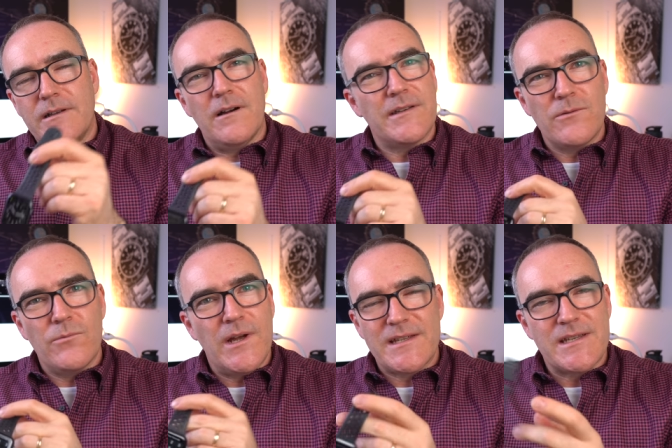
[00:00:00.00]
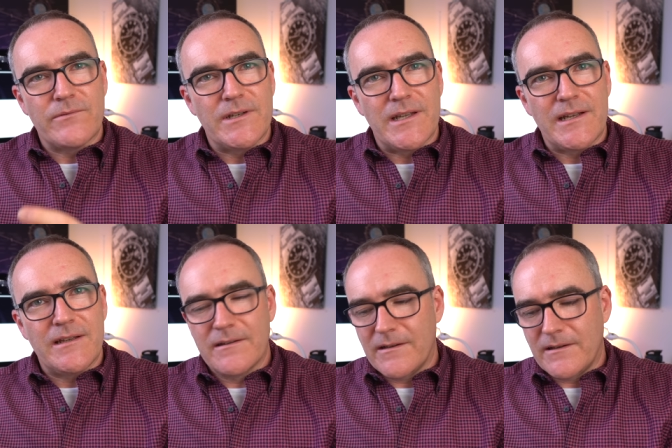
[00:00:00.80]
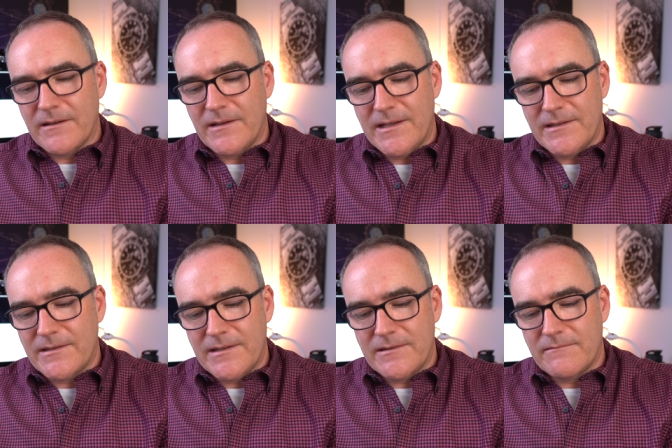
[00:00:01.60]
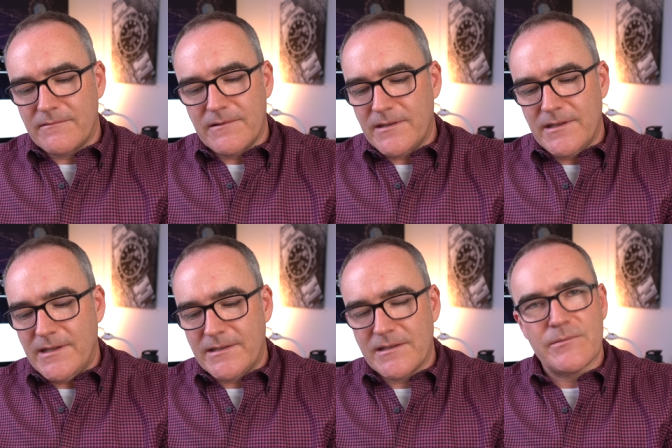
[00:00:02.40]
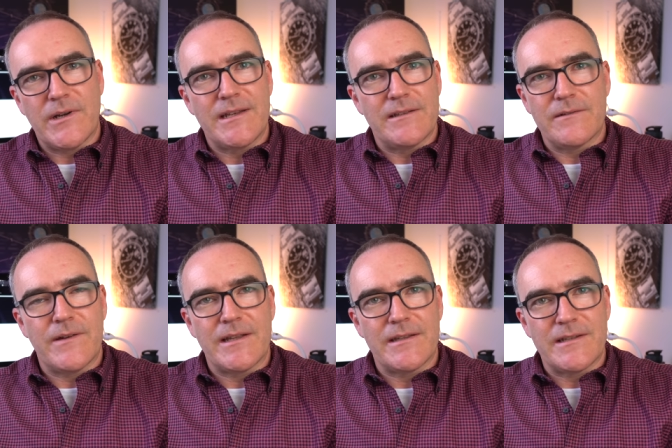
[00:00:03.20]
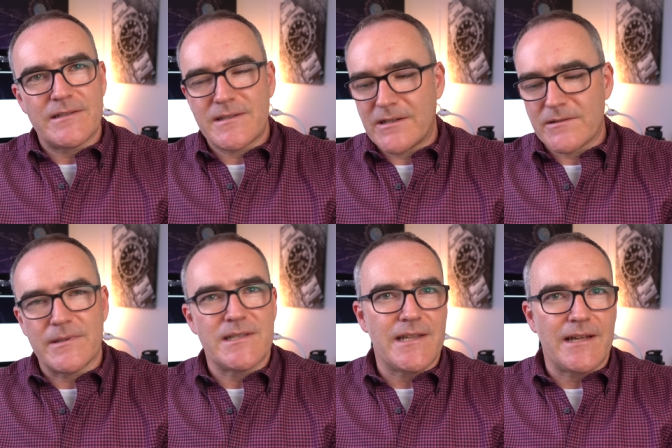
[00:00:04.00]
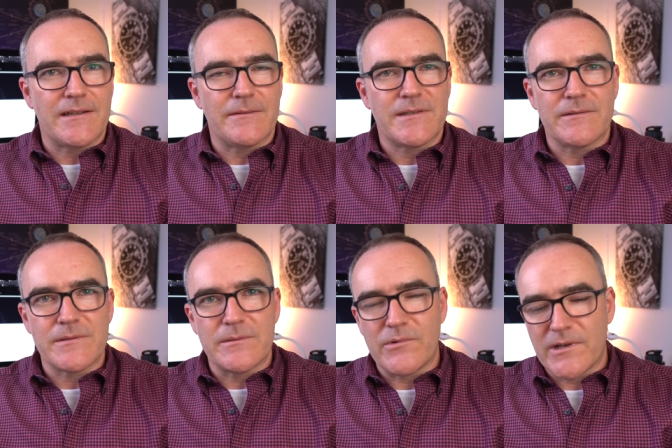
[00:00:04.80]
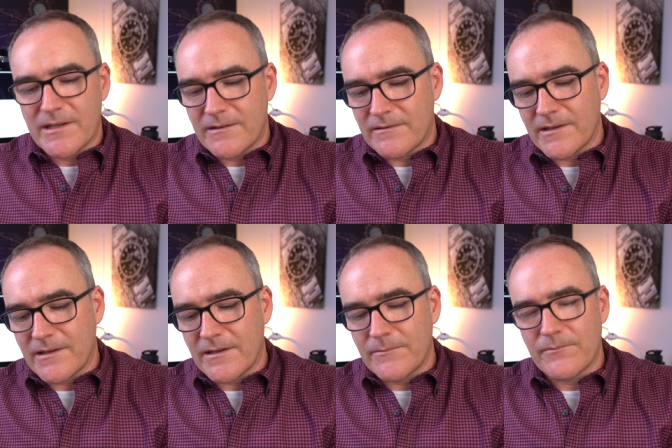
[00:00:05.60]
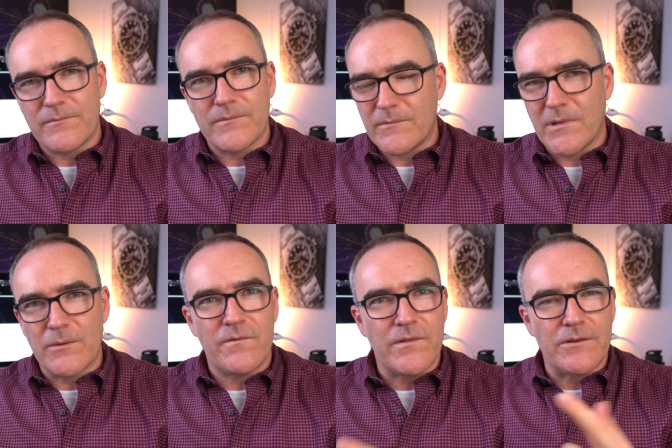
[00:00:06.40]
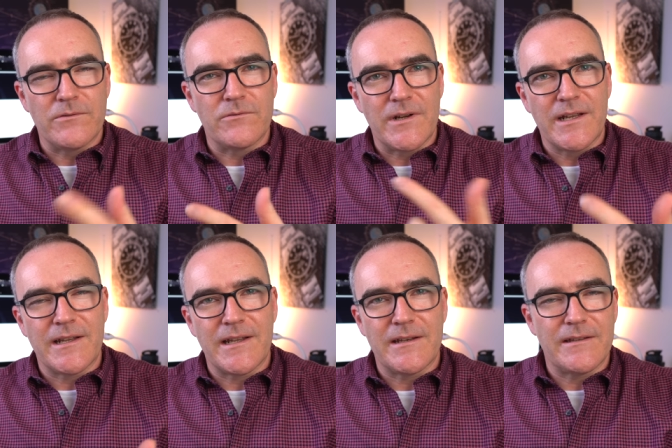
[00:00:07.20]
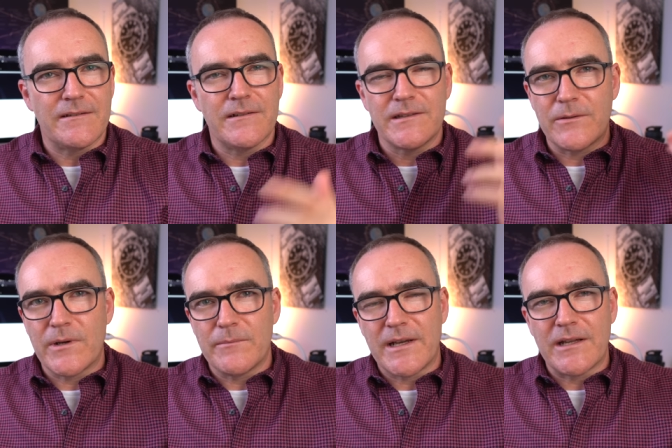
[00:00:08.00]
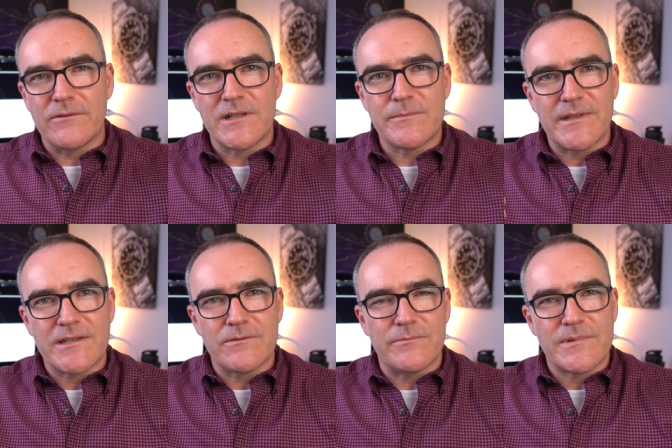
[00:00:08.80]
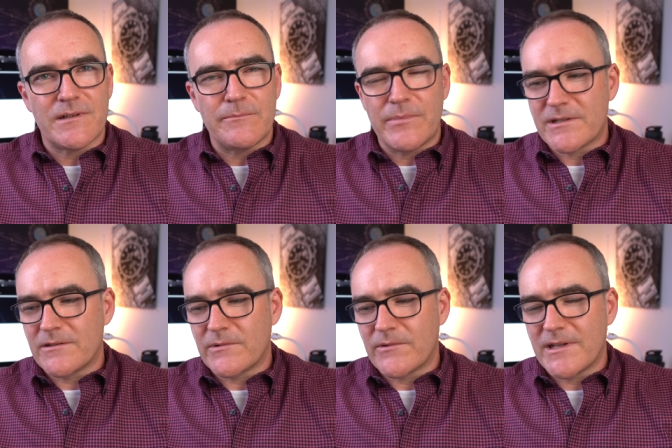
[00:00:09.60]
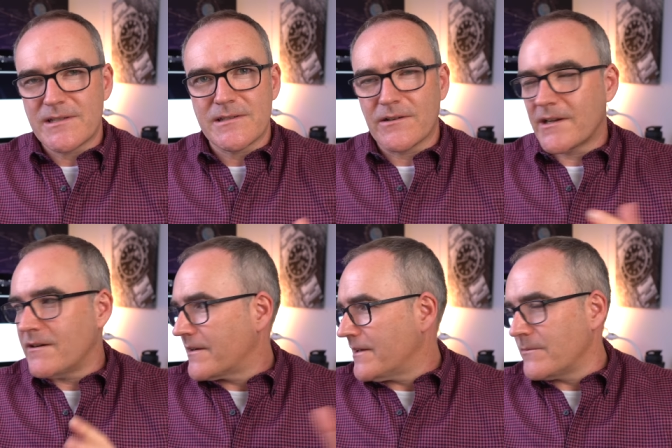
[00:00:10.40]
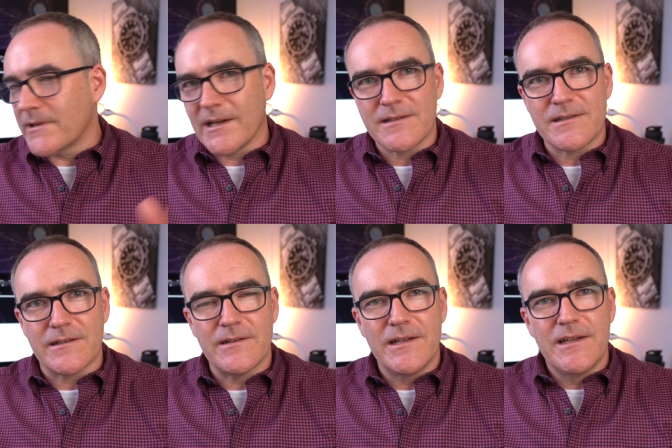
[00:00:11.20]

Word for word: I don't wear this every day. Uh, it, it, it, does my head in the fact that it tells me to stand up, tells me to breathe. Um, my phone will ring and then it won't make a noise, but this will start buzzing on my wrists. I can't cope with that. So